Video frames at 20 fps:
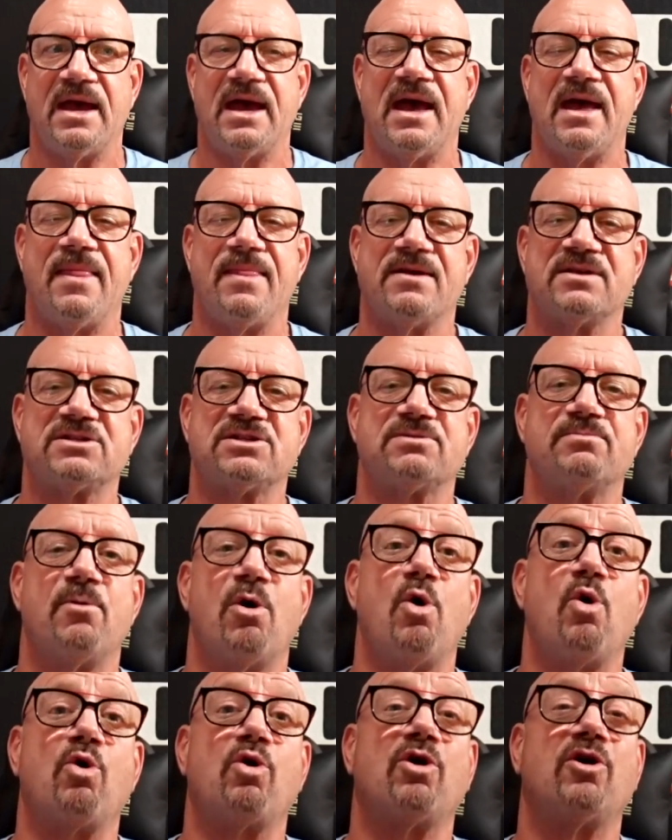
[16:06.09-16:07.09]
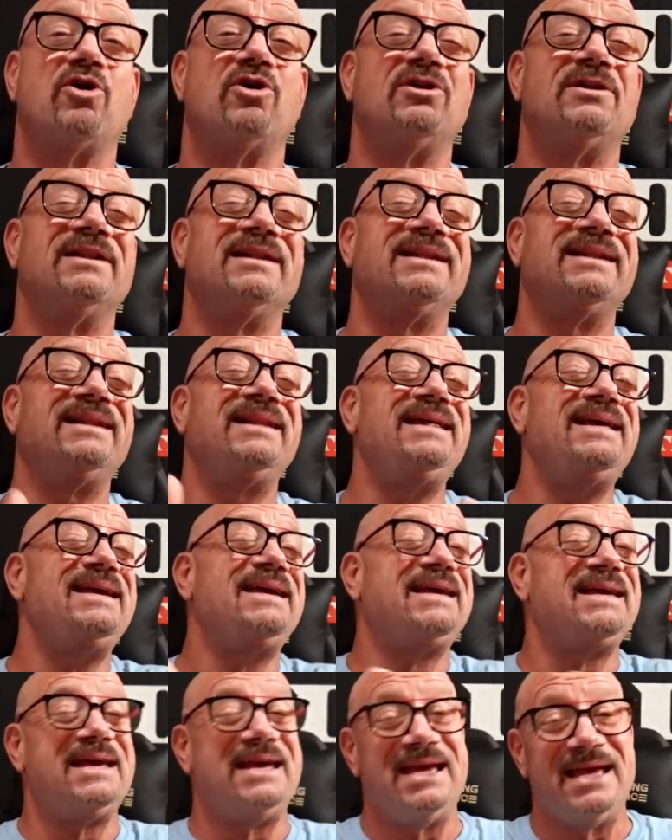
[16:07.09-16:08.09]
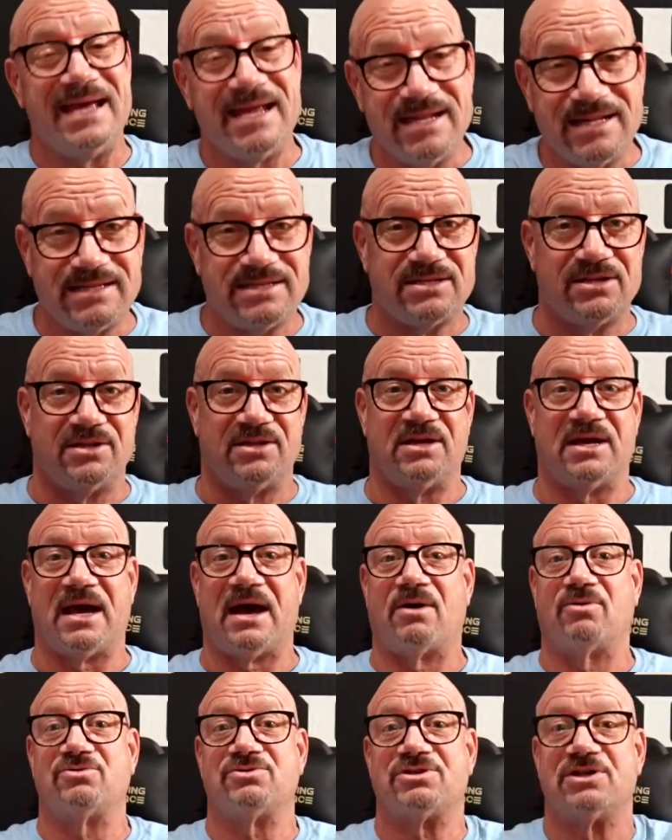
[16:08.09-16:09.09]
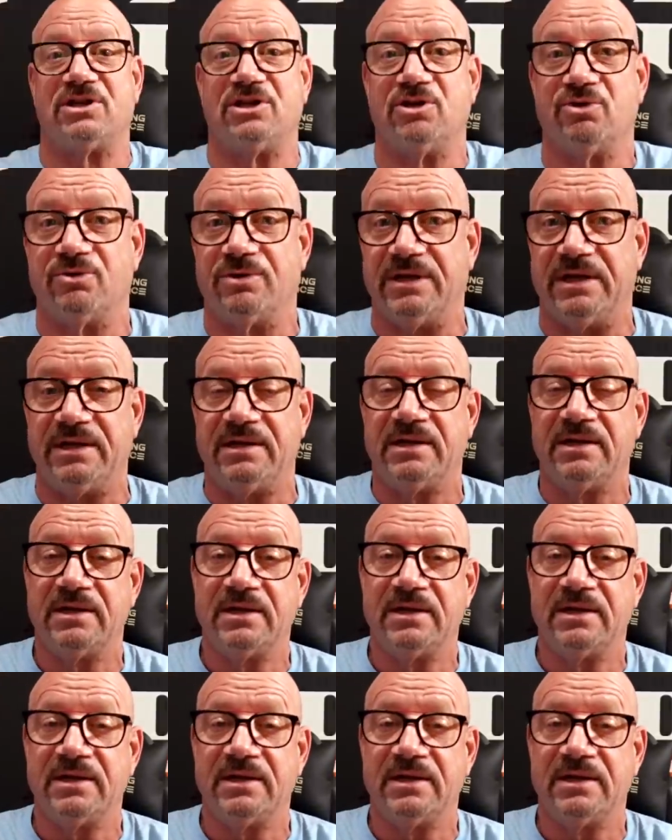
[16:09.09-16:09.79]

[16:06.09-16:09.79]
and the smoke could leak into the housing unit